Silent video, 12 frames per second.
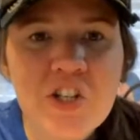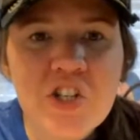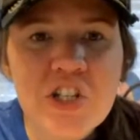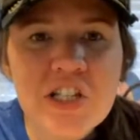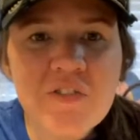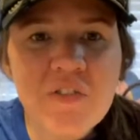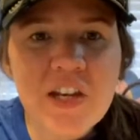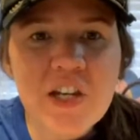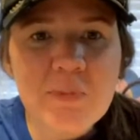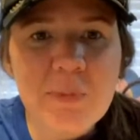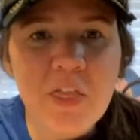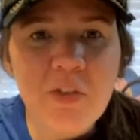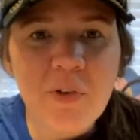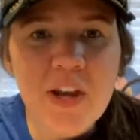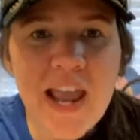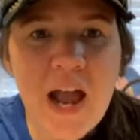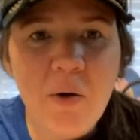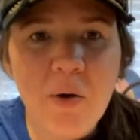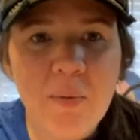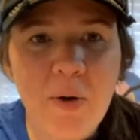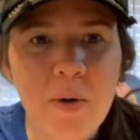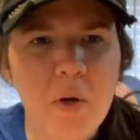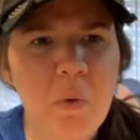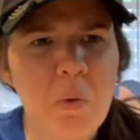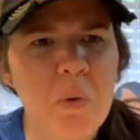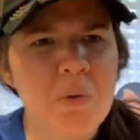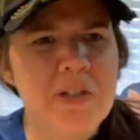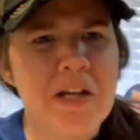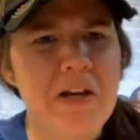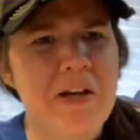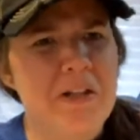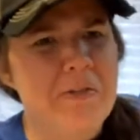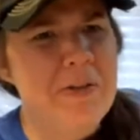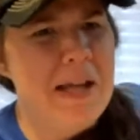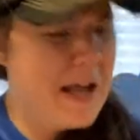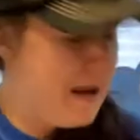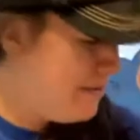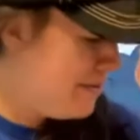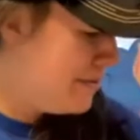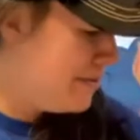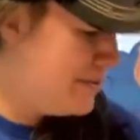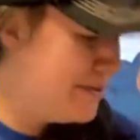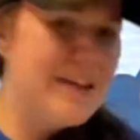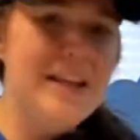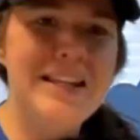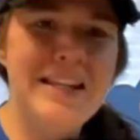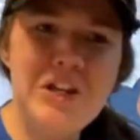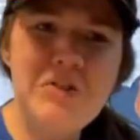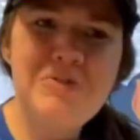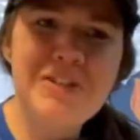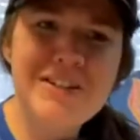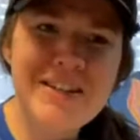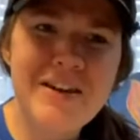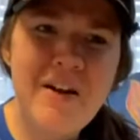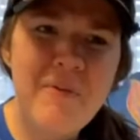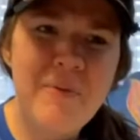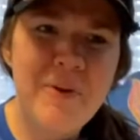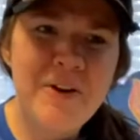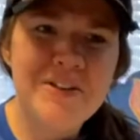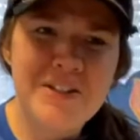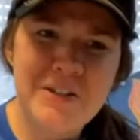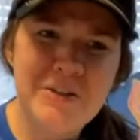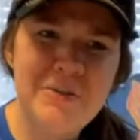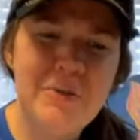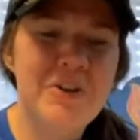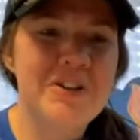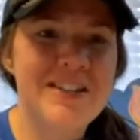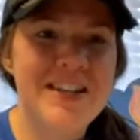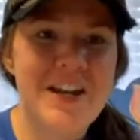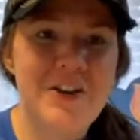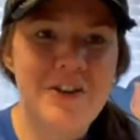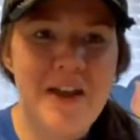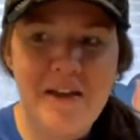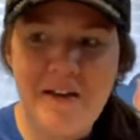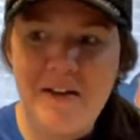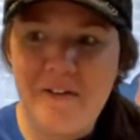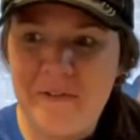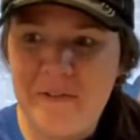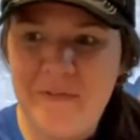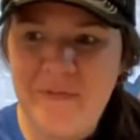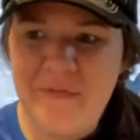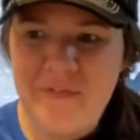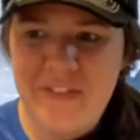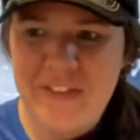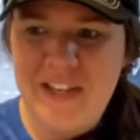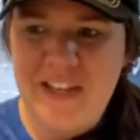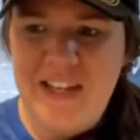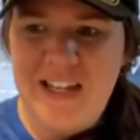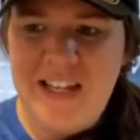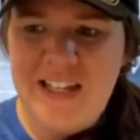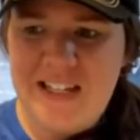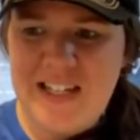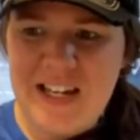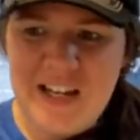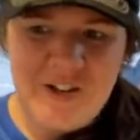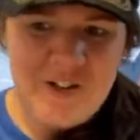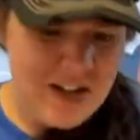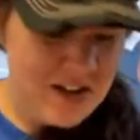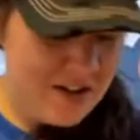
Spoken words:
Just finished my 3-hour mowing. Ooh, Terry, 3 hours. Didn't you just get off work too? Or is today your day off? Is today your day